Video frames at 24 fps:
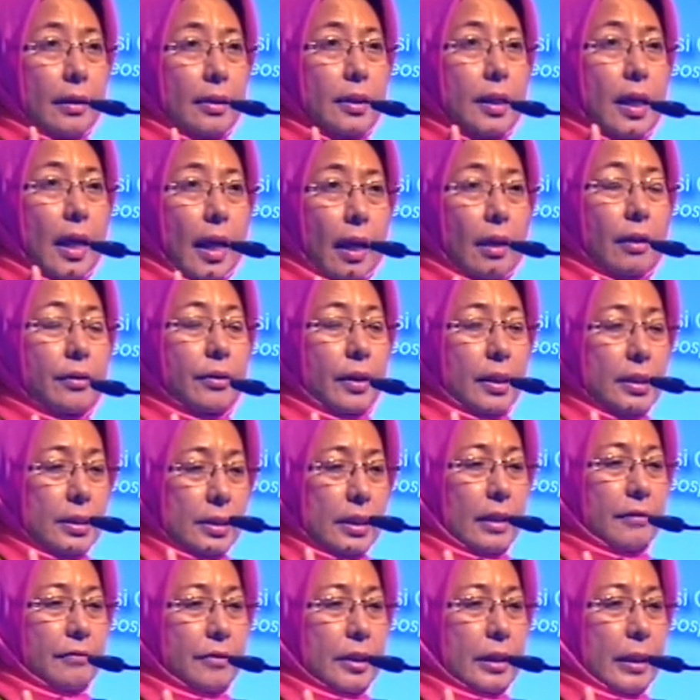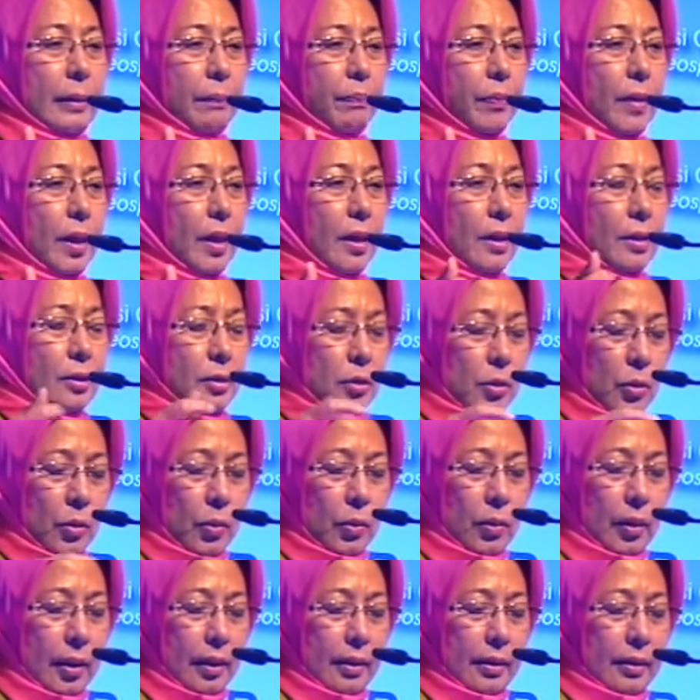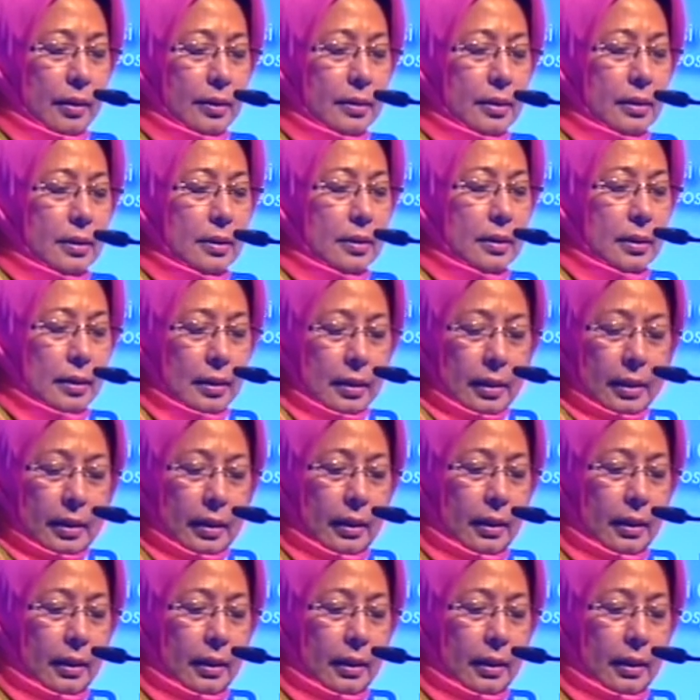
health and safety. So this is the